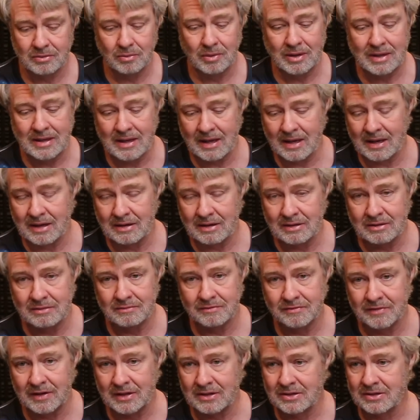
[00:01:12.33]
we can't
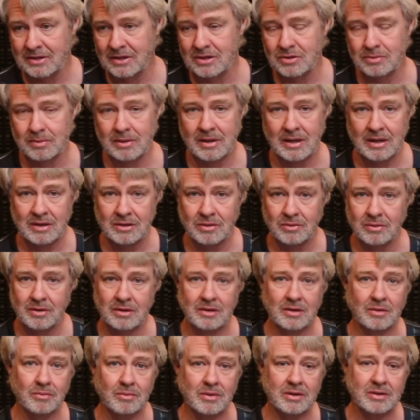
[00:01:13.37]
fix this. We can't do
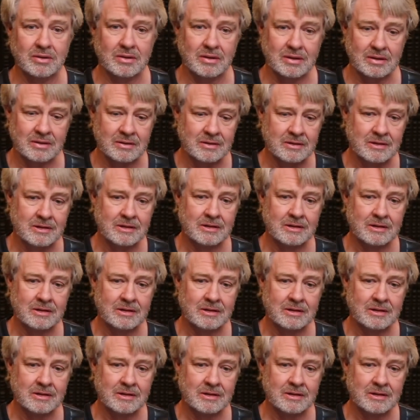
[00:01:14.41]
anything with it.